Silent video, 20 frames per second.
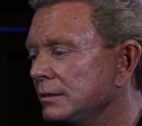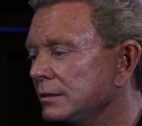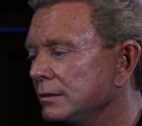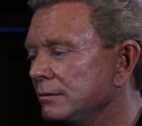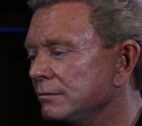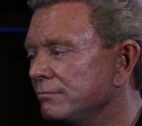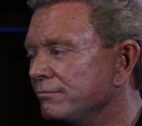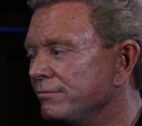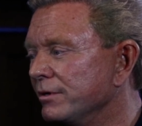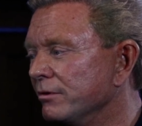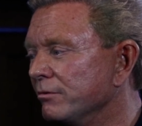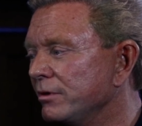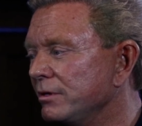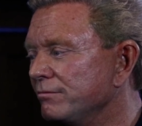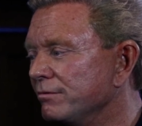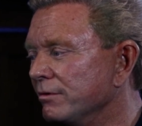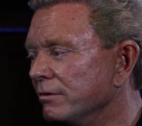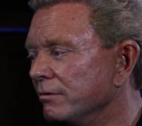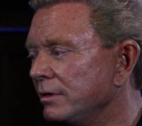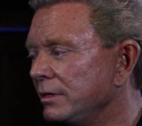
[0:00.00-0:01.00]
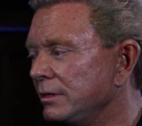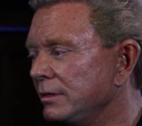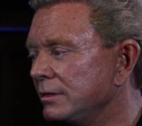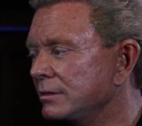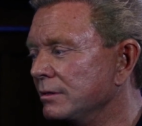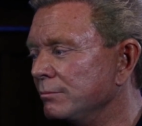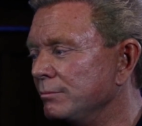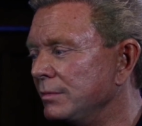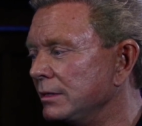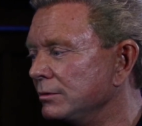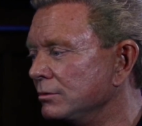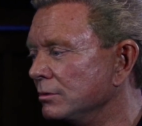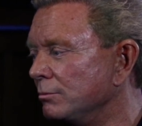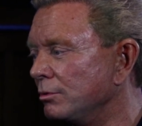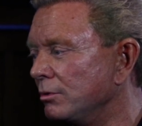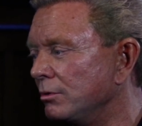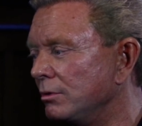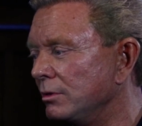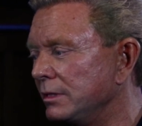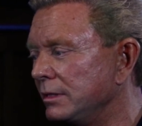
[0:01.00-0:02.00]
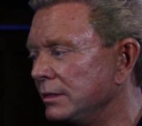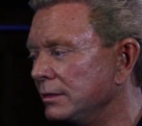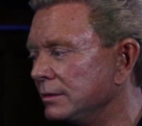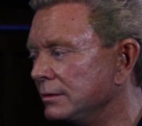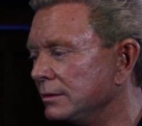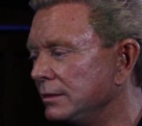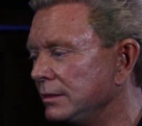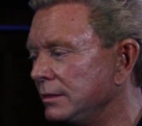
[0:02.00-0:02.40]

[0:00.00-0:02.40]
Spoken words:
very, very commendable and